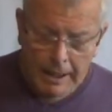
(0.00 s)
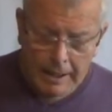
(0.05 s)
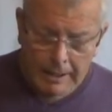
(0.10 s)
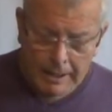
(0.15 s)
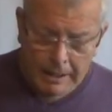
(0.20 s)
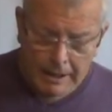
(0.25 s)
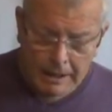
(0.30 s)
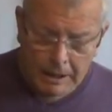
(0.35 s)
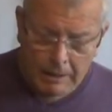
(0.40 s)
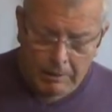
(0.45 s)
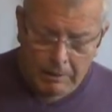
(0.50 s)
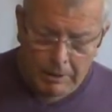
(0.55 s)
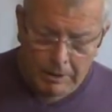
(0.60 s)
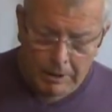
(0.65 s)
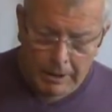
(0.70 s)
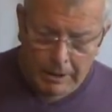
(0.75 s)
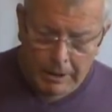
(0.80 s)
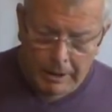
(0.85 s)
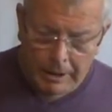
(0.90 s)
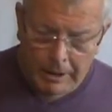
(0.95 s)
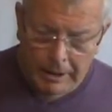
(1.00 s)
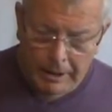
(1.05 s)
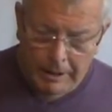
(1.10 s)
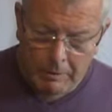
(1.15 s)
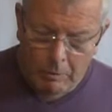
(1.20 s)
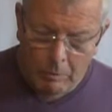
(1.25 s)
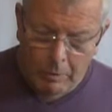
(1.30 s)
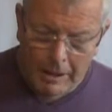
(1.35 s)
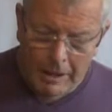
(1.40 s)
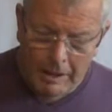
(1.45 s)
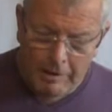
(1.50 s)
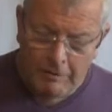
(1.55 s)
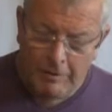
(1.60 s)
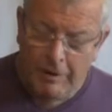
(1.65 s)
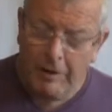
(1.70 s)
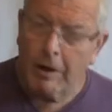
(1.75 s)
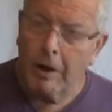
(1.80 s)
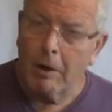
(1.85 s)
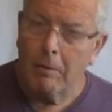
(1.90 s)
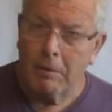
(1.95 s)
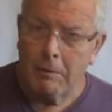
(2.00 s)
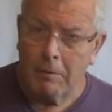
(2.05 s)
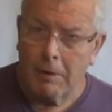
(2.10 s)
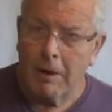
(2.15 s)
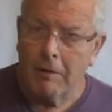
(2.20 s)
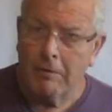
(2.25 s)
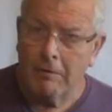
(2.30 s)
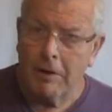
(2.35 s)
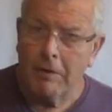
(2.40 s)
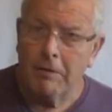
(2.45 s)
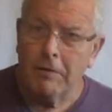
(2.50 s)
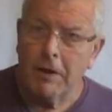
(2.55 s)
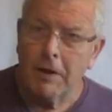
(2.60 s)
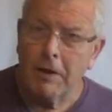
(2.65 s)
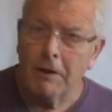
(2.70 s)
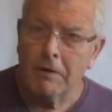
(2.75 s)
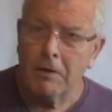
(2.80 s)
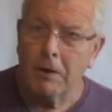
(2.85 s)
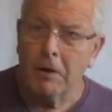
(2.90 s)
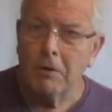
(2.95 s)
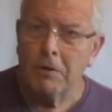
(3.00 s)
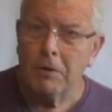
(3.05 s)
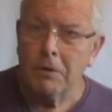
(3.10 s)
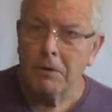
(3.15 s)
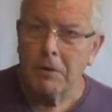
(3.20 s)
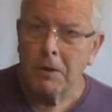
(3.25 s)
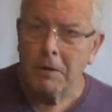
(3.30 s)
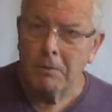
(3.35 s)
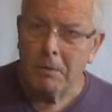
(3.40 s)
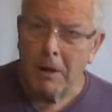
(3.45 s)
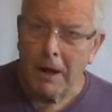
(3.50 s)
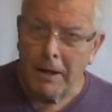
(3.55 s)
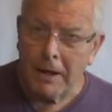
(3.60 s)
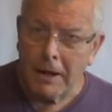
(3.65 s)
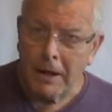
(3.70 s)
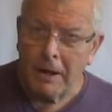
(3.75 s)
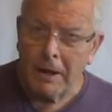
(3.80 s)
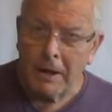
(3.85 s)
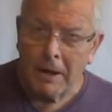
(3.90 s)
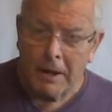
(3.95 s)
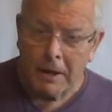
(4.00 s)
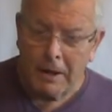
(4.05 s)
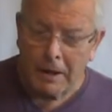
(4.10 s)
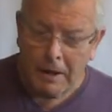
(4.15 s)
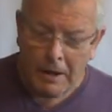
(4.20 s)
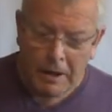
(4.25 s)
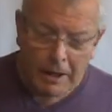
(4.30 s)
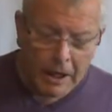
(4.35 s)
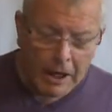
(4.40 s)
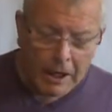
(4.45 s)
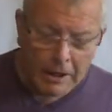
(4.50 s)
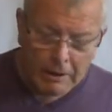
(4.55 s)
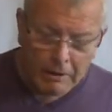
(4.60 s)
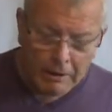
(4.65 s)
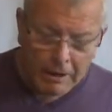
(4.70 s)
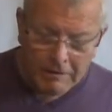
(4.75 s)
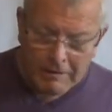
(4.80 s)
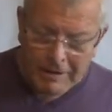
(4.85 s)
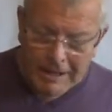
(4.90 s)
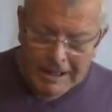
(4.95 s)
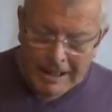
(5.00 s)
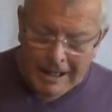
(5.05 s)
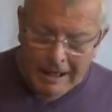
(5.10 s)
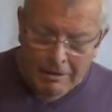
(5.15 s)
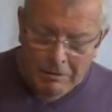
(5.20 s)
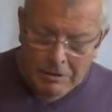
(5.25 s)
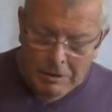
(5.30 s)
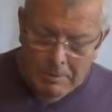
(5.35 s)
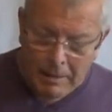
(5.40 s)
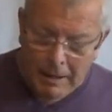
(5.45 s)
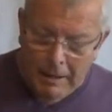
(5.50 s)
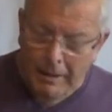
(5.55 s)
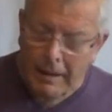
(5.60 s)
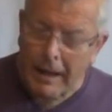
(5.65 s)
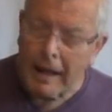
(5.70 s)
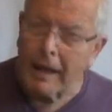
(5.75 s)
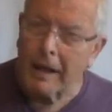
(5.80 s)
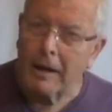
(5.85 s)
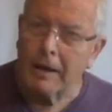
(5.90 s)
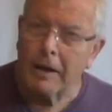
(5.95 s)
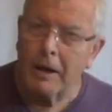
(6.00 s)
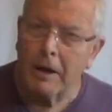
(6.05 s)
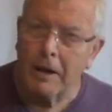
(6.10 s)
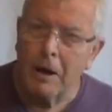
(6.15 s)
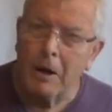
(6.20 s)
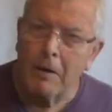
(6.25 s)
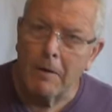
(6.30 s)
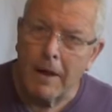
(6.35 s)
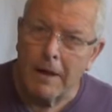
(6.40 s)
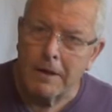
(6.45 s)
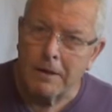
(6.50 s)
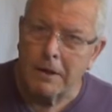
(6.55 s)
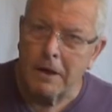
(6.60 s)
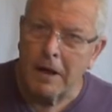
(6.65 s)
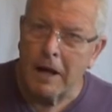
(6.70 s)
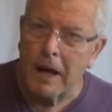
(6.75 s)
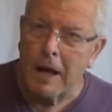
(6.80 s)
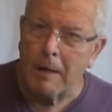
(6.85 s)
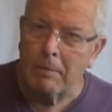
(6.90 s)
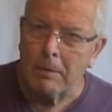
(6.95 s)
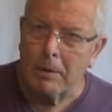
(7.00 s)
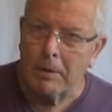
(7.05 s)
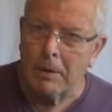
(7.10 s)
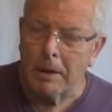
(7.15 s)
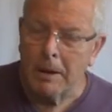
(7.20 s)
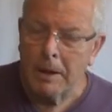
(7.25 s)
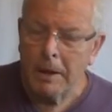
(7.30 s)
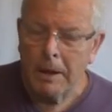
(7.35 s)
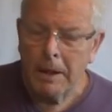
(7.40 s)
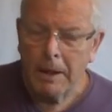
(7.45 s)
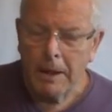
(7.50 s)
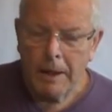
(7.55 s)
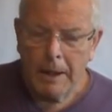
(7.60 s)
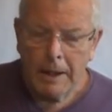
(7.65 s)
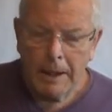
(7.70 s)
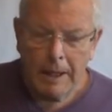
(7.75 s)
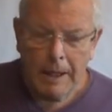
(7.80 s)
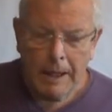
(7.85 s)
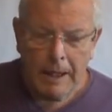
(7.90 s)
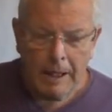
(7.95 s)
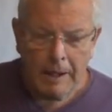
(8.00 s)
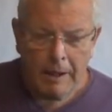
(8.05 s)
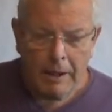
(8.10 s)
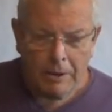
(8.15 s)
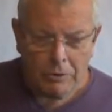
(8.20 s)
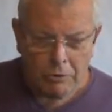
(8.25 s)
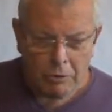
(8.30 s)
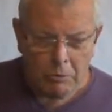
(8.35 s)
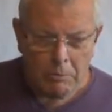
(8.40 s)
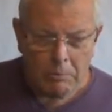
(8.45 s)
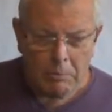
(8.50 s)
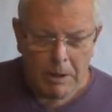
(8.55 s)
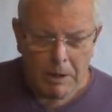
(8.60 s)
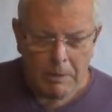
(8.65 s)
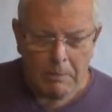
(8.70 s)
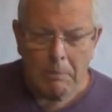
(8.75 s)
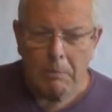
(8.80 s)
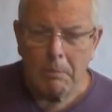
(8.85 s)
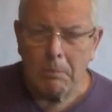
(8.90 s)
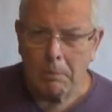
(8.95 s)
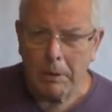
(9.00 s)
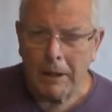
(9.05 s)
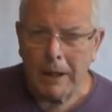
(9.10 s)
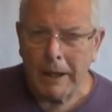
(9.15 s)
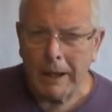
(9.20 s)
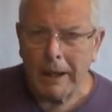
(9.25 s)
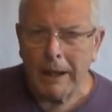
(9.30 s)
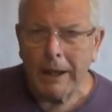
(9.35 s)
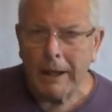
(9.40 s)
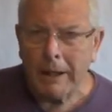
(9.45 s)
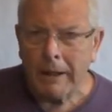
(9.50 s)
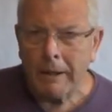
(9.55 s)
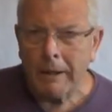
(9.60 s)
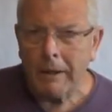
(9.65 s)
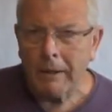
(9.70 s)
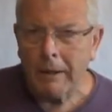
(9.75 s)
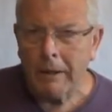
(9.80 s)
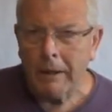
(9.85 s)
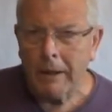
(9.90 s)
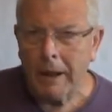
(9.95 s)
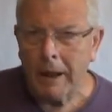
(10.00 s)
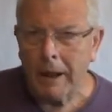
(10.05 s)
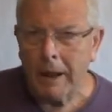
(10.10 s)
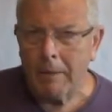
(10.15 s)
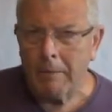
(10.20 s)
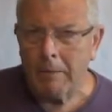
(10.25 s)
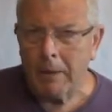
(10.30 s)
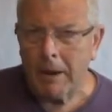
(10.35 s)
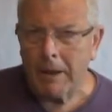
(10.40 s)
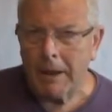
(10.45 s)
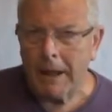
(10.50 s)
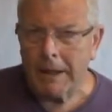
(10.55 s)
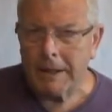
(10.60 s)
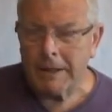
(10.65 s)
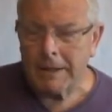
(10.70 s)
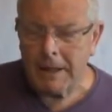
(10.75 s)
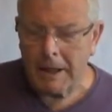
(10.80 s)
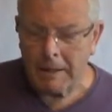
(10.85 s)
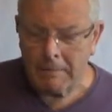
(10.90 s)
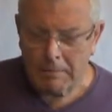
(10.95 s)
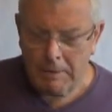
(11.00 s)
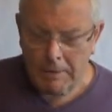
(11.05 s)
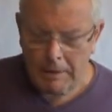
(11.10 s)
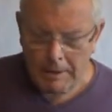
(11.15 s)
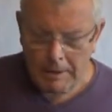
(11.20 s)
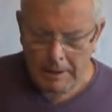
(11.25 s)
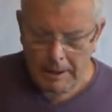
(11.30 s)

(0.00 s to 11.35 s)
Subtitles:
and then go on holiday I'll be weighing 15 stone something by then, and I don't have any doubt about that. I know that's going to happen. I should be pretty lean by that time,